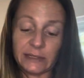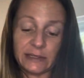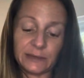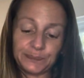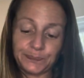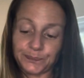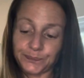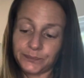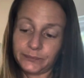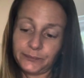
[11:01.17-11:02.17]
is.
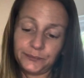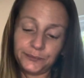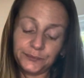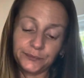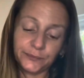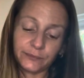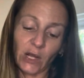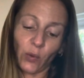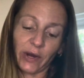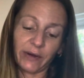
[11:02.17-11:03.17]

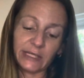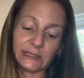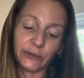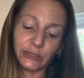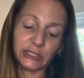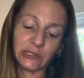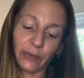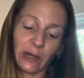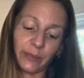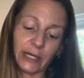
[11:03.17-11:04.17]
Aquarius energies are
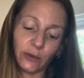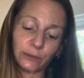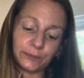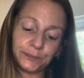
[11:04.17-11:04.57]
popping out.